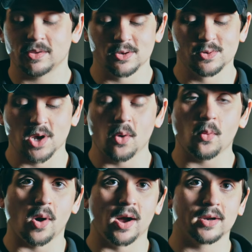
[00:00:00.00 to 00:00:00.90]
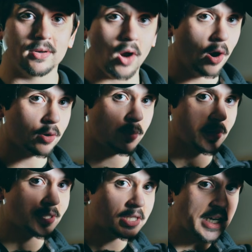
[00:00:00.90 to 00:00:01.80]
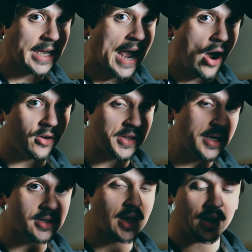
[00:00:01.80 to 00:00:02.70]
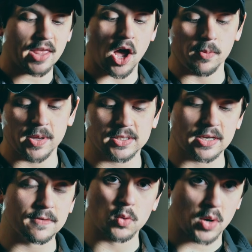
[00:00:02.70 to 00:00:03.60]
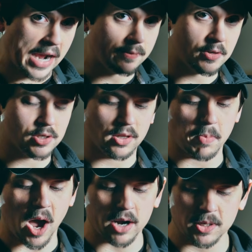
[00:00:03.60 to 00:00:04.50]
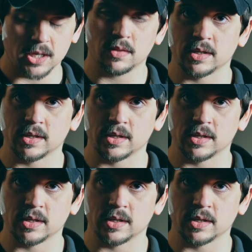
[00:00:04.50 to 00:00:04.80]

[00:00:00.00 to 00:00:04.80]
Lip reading: You don't want hardware sticking out on the inside of the helmet to give you a night vision lobotomy.